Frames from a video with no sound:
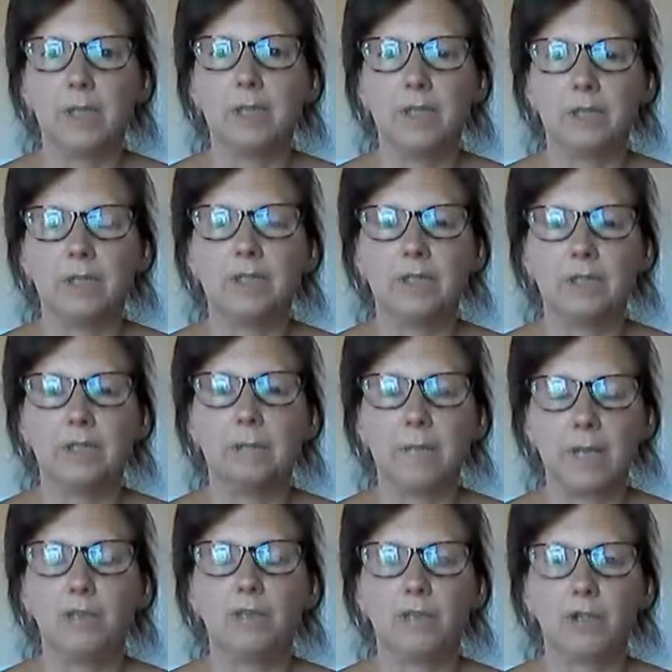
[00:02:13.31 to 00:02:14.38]
and
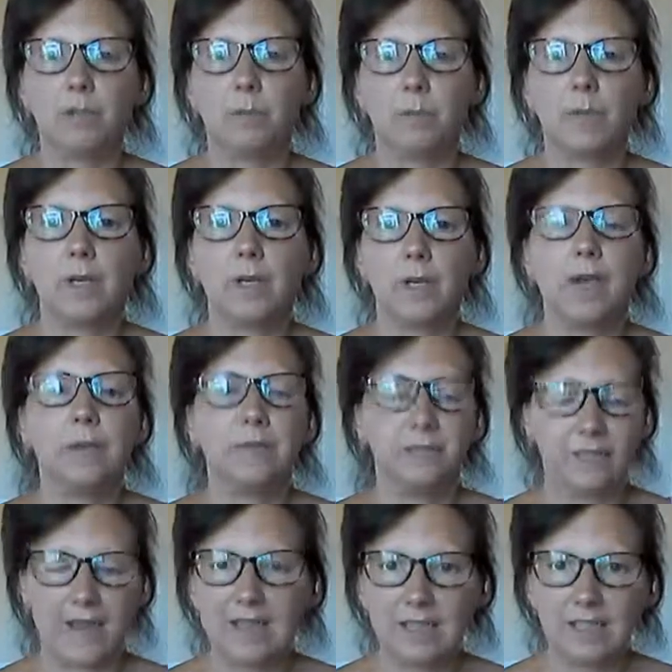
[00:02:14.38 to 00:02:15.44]
belching and
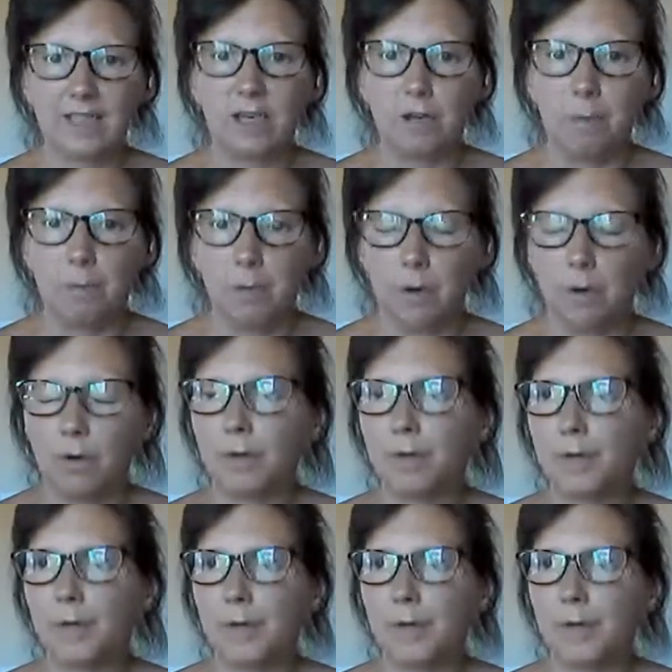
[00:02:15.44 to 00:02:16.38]
farting a lot more.